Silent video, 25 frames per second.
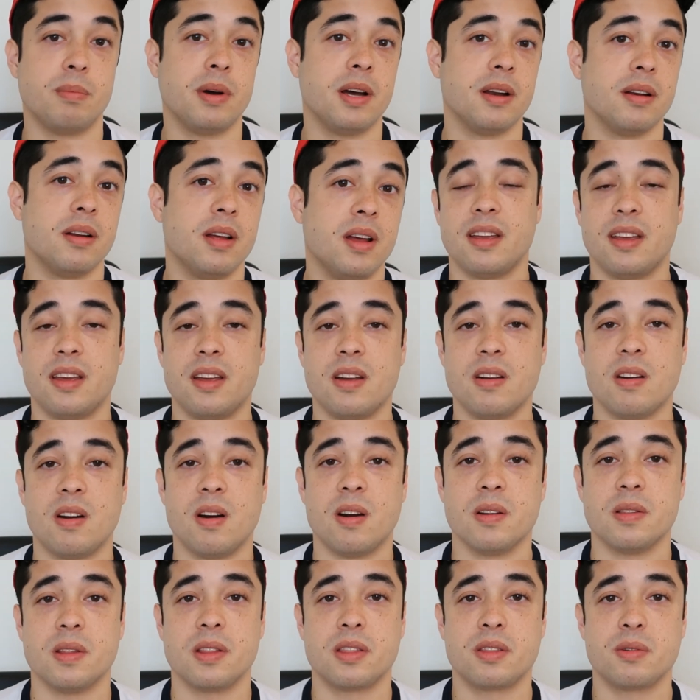But here
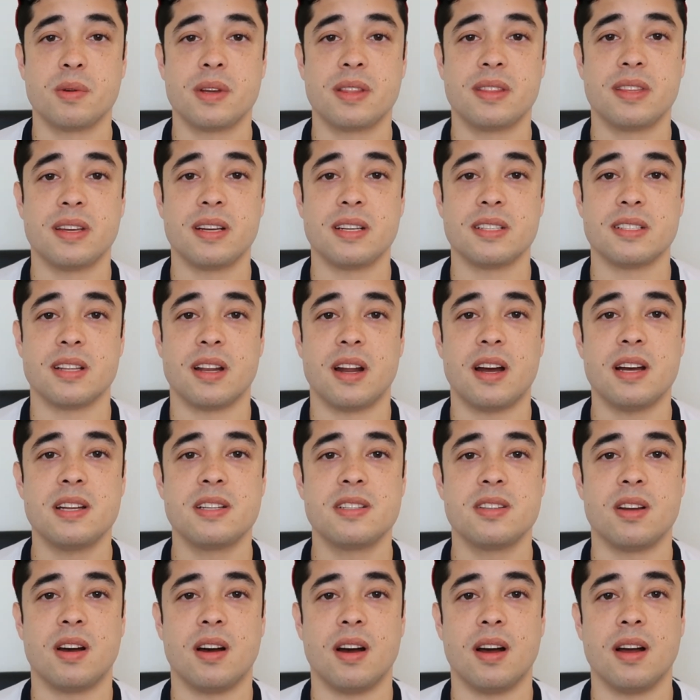are the three things that I
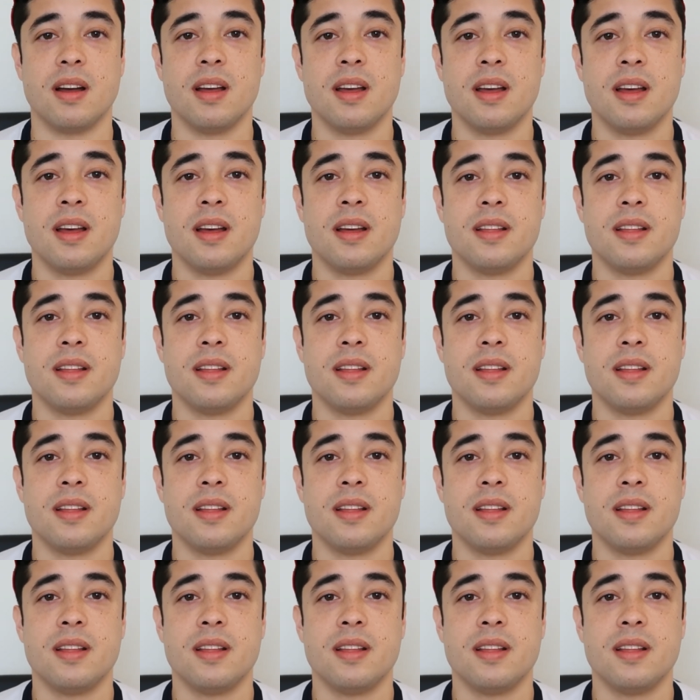saw